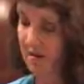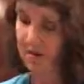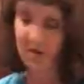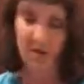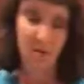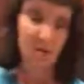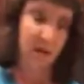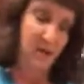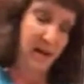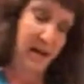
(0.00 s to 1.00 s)
And we're just going to
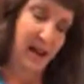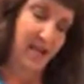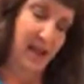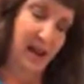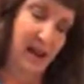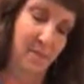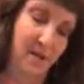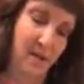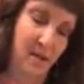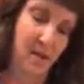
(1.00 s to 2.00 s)
put about a half a cup
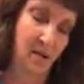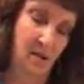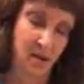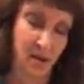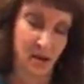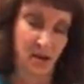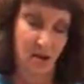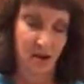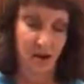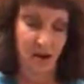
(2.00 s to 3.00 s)

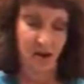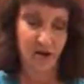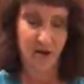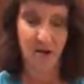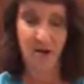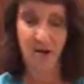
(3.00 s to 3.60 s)
in here.